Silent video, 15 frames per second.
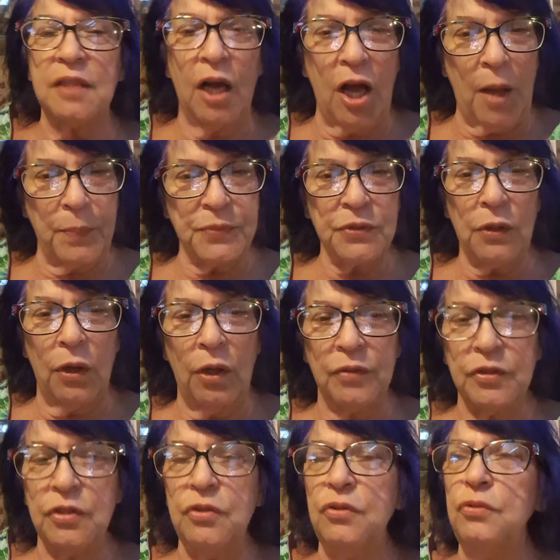tops
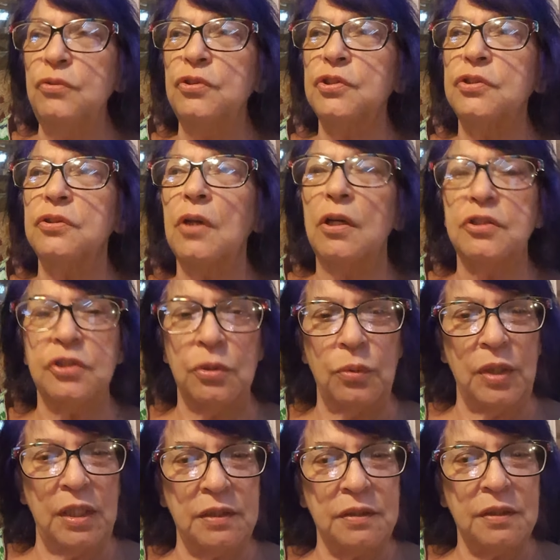on the news to
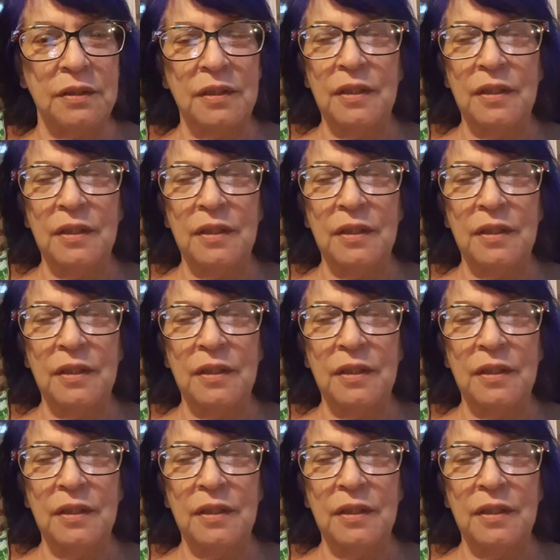it.